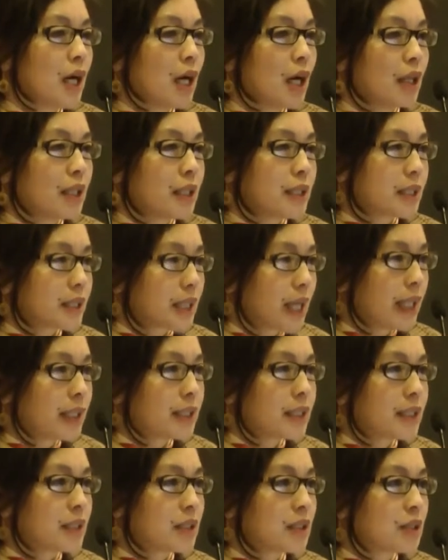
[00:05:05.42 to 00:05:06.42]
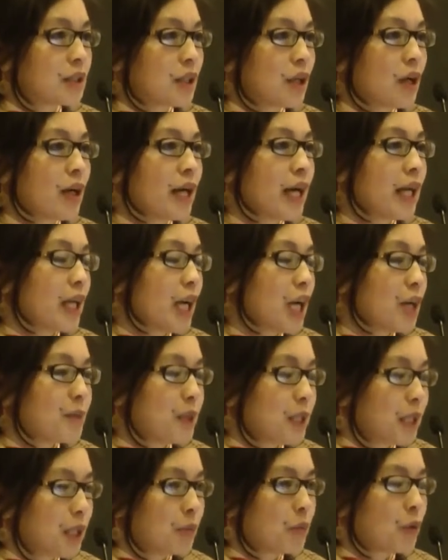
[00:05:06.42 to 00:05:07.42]
a scientist at
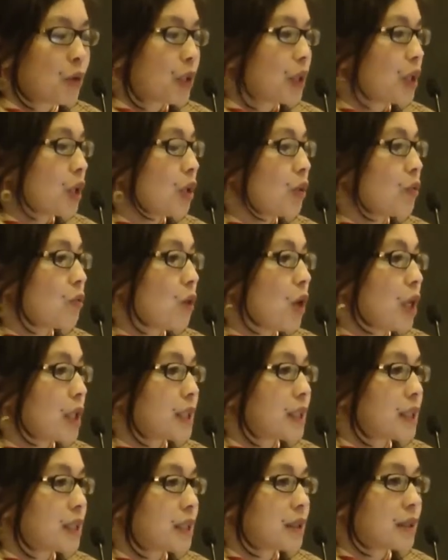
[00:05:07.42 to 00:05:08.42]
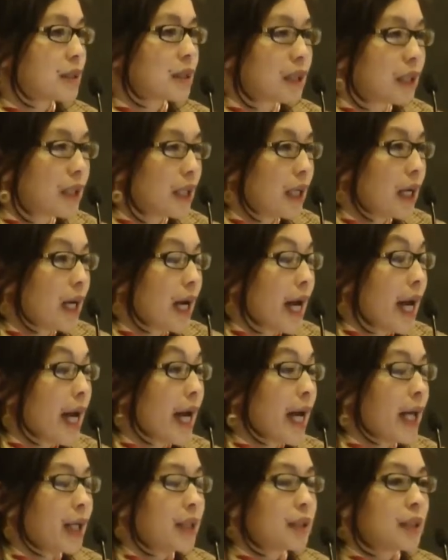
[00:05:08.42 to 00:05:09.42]
IBM working on Watson,
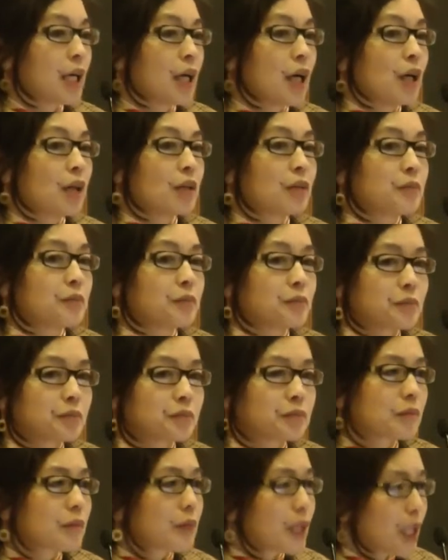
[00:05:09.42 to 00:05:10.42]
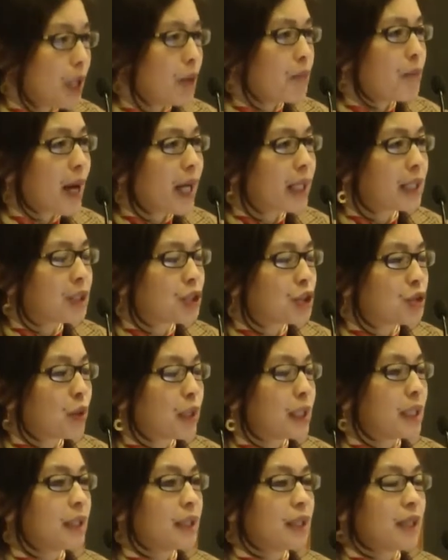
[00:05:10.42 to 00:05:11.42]
and back in
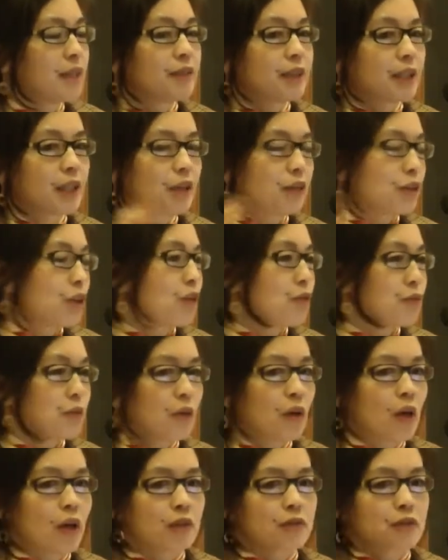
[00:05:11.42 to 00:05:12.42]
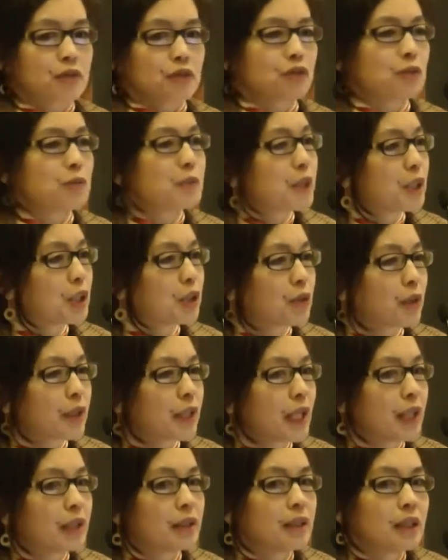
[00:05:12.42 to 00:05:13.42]
2011, I don't know if all of you are familiar with
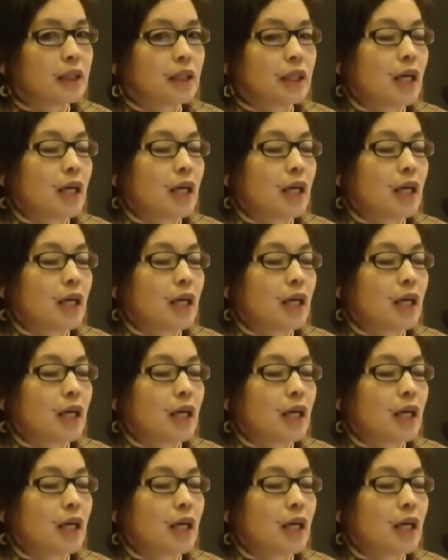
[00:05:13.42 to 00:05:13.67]
that,